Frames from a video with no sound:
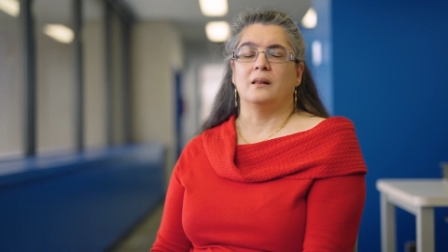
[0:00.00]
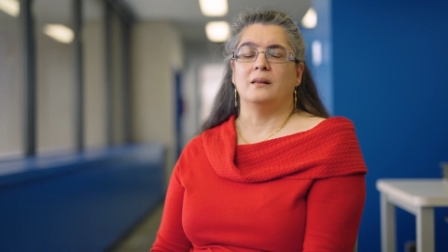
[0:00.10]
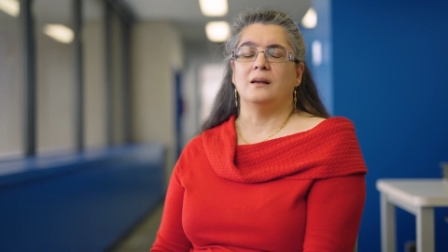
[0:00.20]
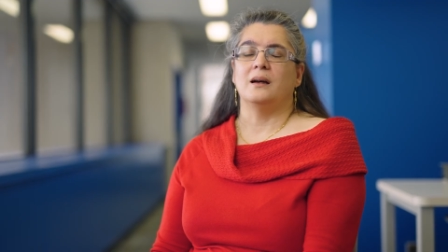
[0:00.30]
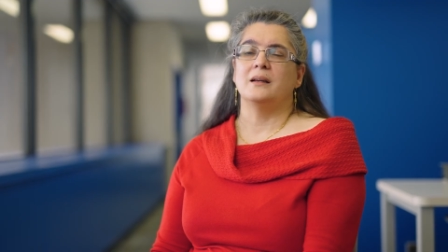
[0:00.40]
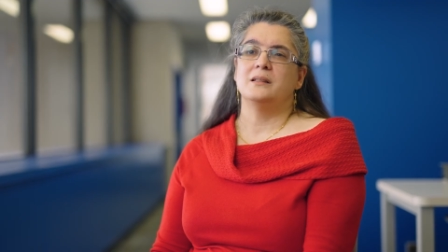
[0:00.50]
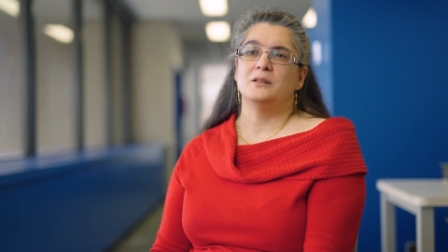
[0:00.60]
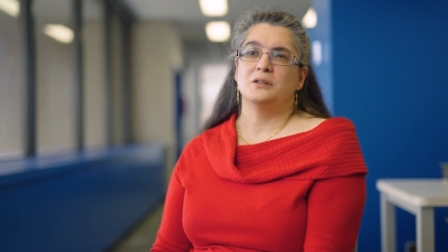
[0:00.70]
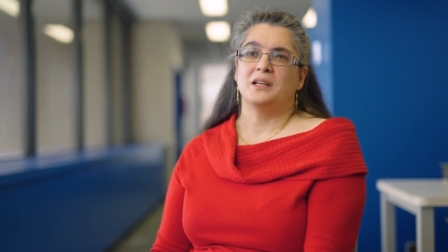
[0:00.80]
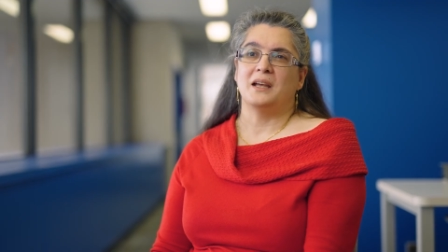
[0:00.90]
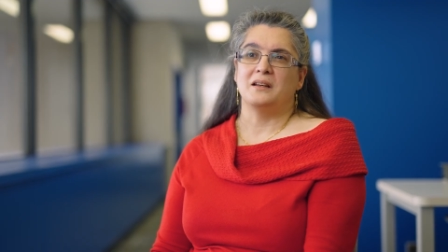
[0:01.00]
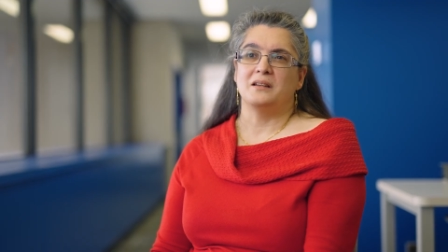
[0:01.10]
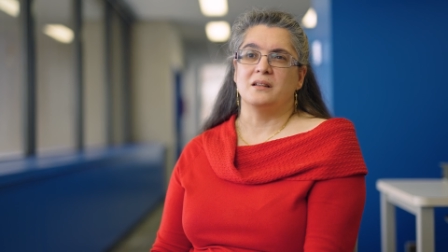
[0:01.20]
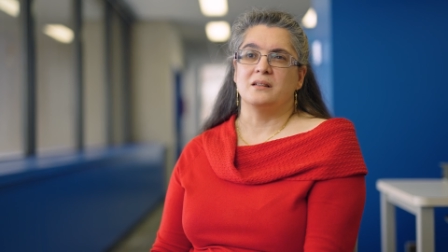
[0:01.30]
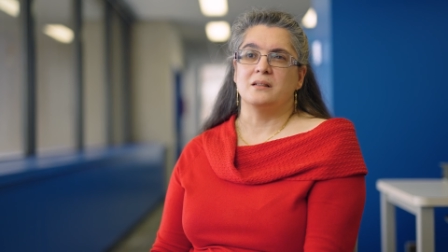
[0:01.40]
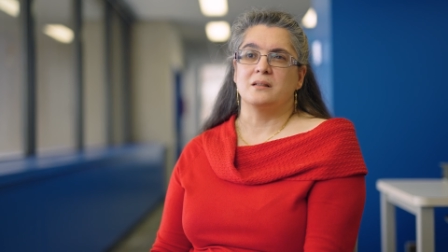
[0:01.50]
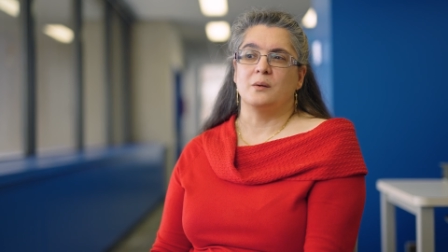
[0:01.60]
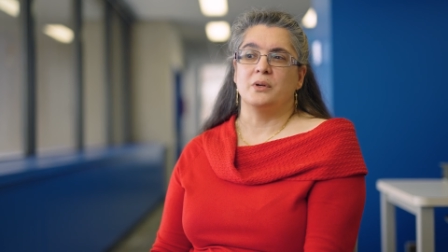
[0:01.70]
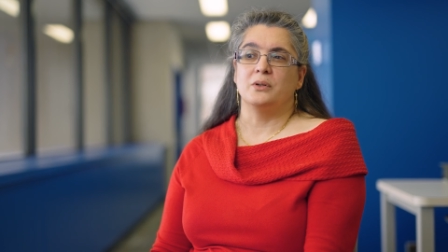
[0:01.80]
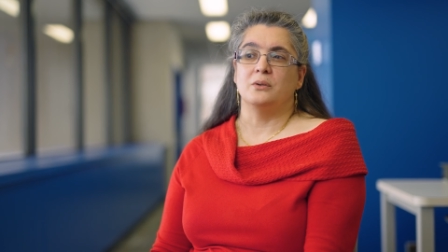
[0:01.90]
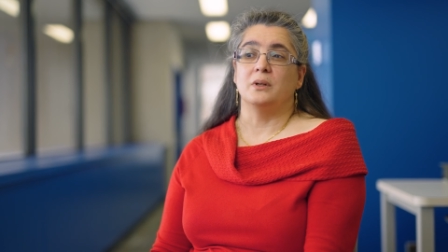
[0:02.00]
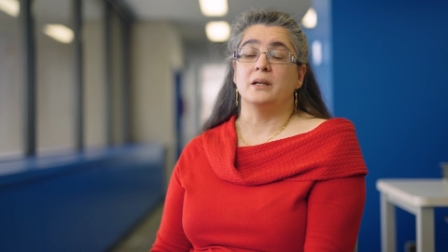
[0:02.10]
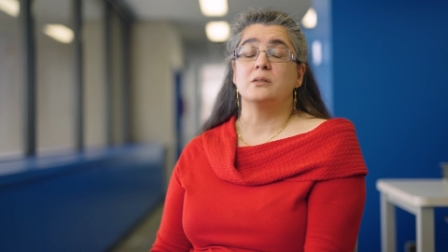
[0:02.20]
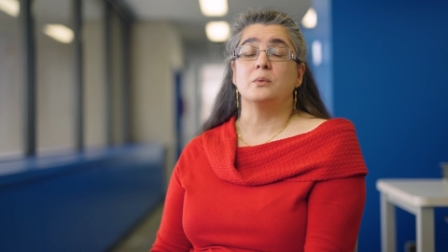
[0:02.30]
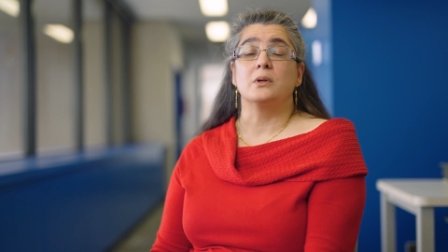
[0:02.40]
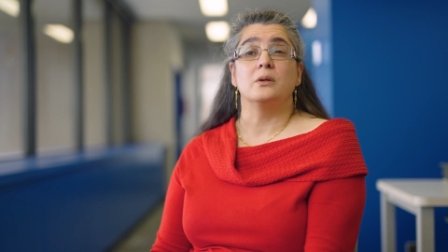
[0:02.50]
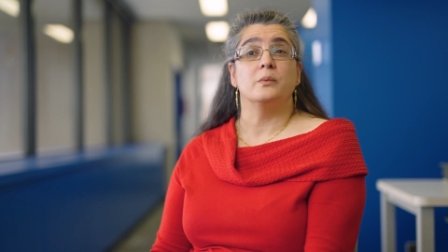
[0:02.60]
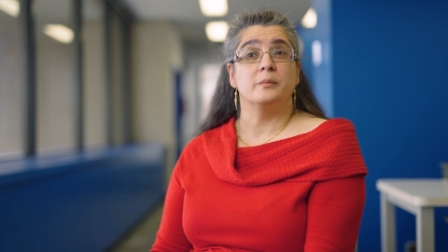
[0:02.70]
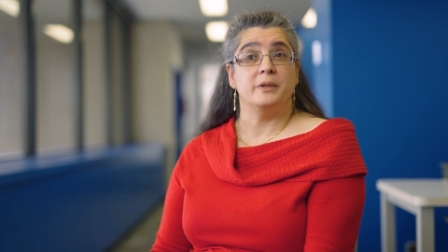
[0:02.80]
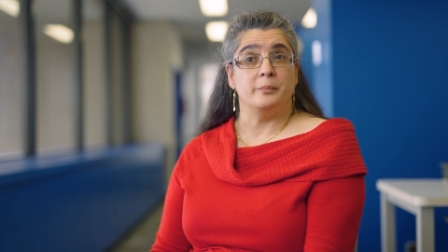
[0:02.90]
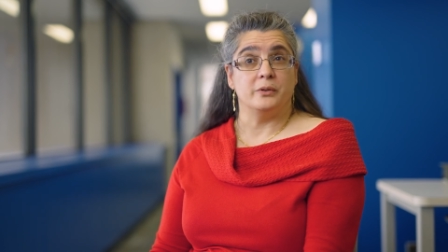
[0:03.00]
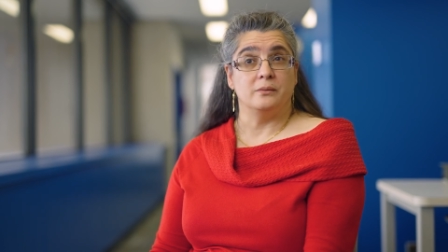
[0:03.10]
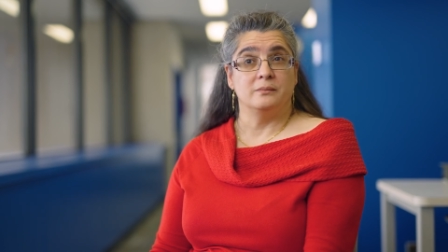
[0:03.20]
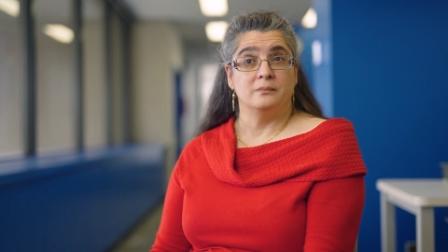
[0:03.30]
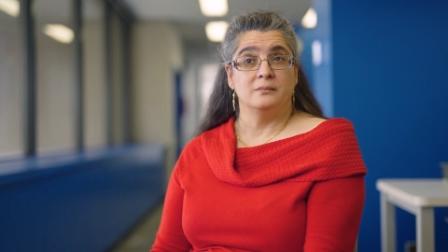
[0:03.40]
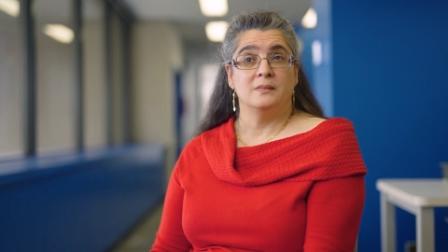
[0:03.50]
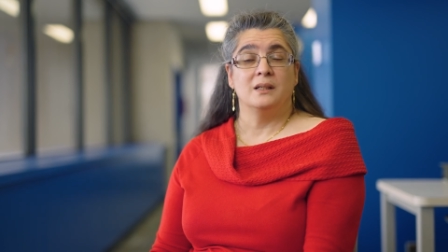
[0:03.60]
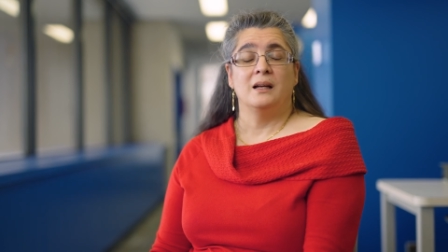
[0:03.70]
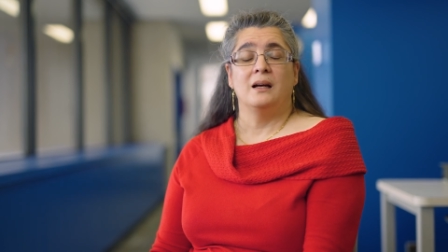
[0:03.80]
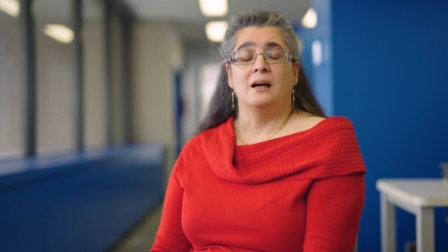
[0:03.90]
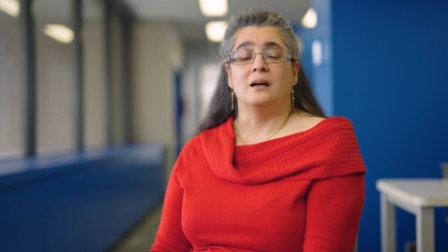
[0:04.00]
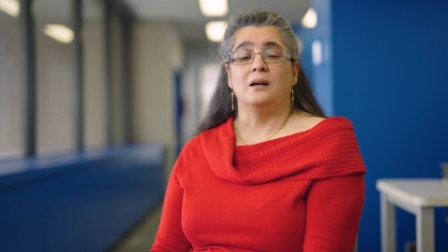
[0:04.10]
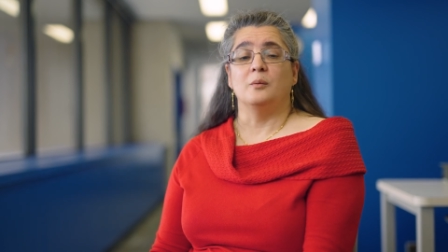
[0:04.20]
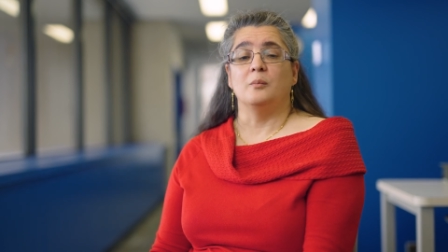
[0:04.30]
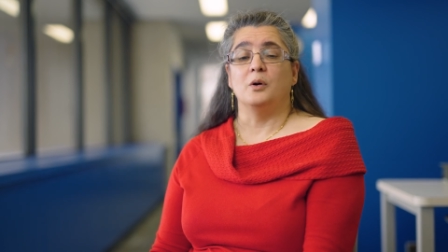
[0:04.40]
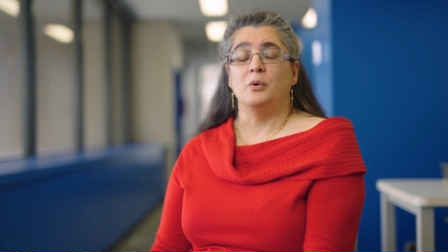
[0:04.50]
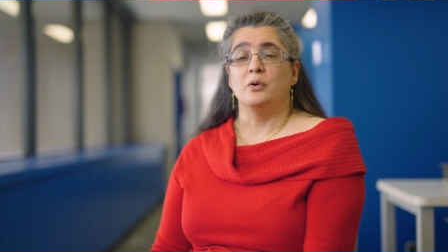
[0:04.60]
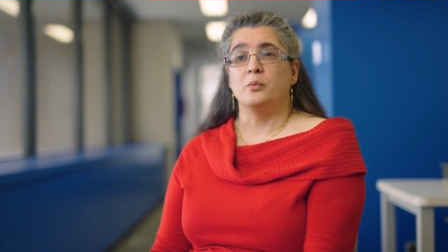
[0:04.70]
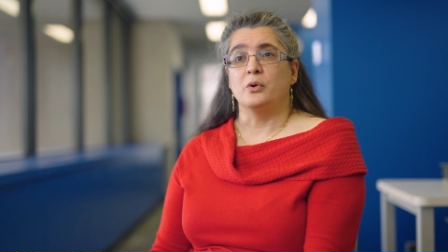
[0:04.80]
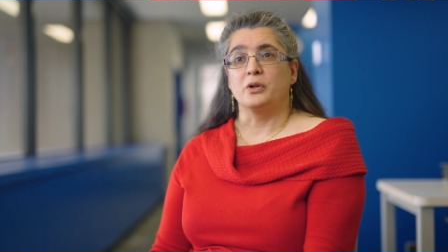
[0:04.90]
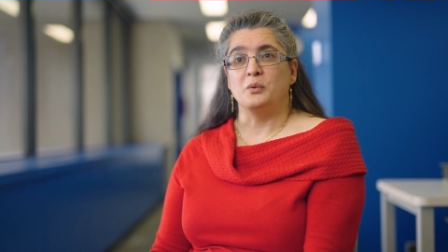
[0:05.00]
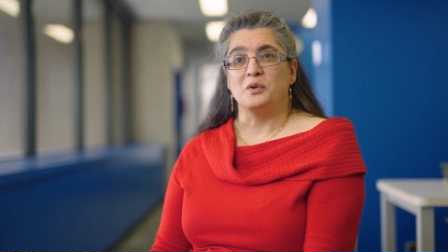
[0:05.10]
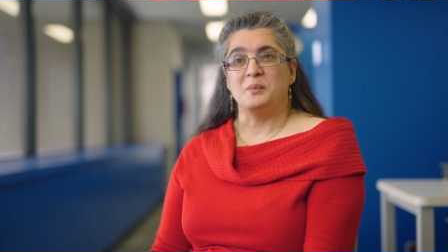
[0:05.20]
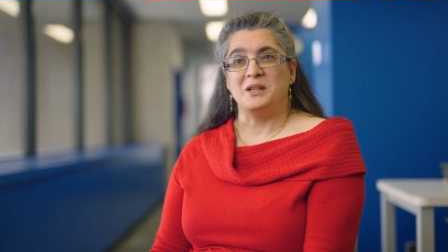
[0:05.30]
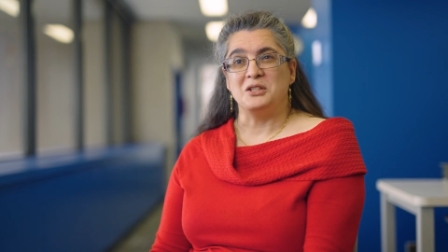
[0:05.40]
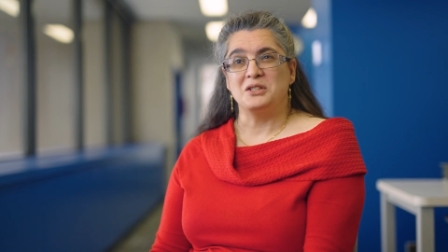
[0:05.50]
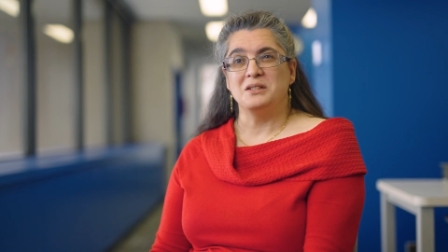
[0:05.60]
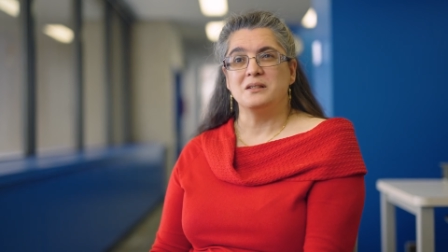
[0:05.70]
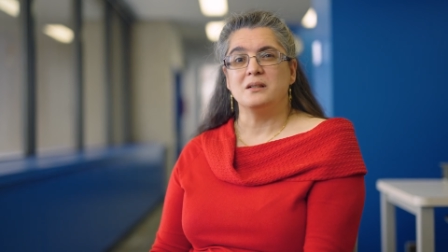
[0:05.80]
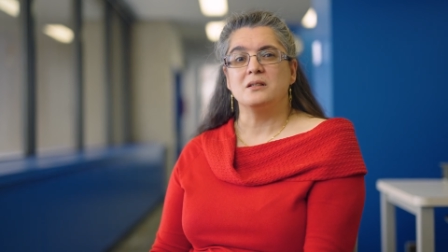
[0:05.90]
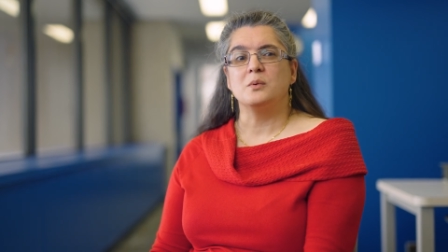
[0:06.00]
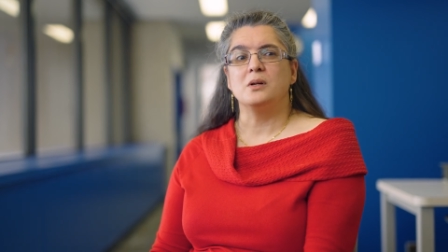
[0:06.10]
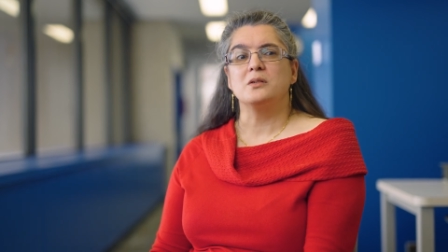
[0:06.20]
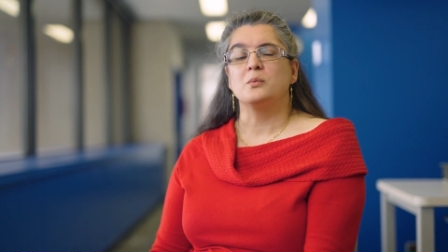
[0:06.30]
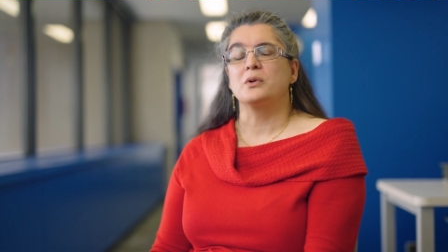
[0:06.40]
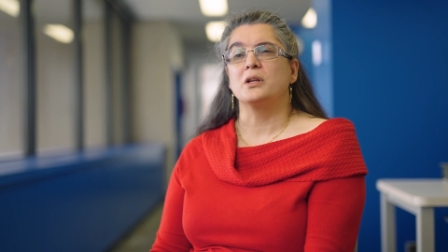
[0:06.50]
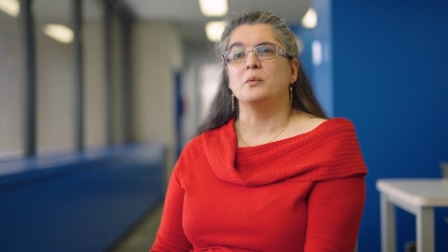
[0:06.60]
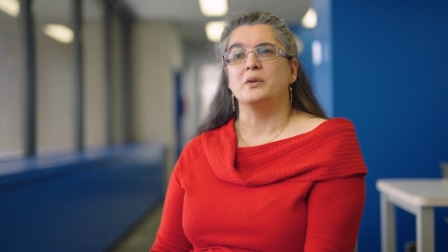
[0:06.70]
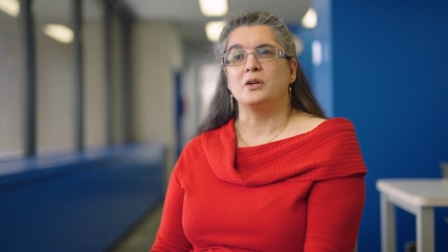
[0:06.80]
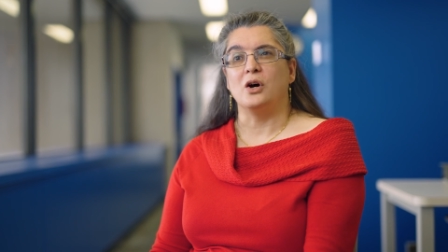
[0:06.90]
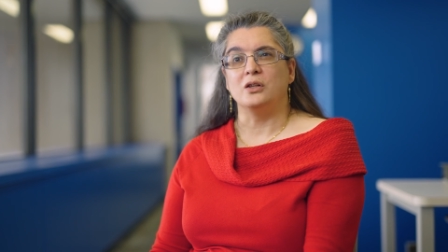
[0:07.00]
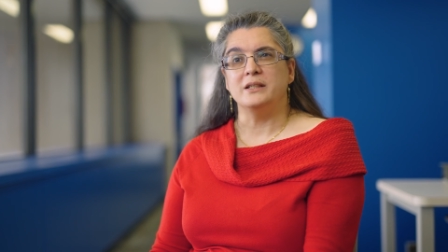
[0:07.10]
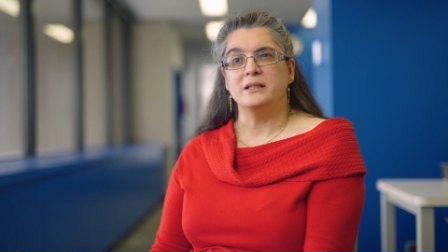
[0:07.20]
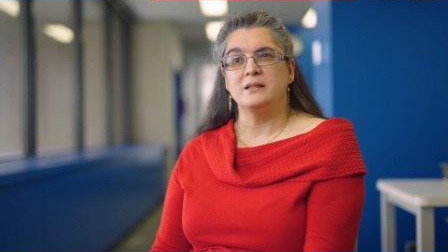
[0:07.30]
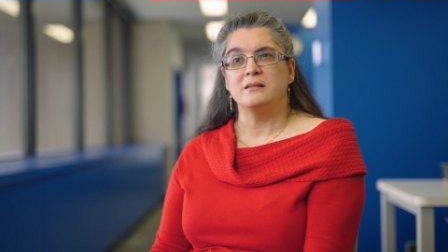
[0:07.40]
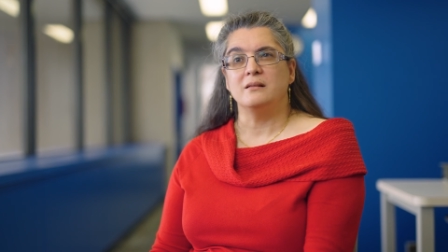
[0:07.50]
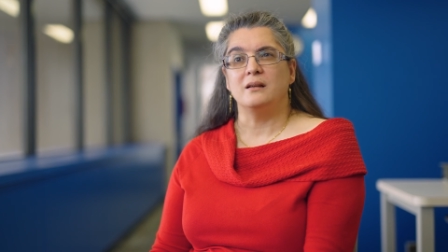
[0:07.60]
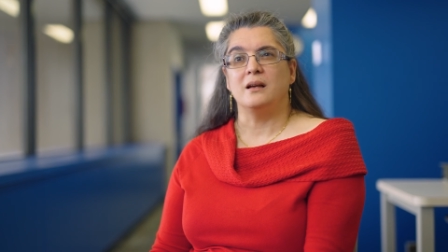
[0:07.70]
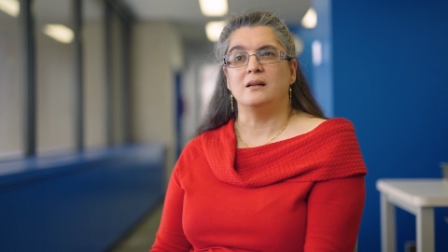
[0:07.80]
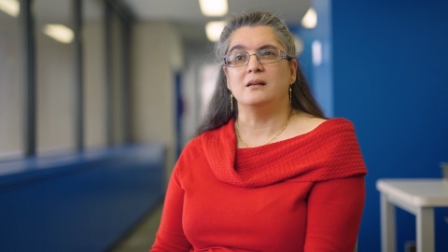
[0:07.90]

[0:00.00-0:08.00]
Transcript: The ideal candidate is someone who likes working with people, um, both working with patients as well as working with colleagues and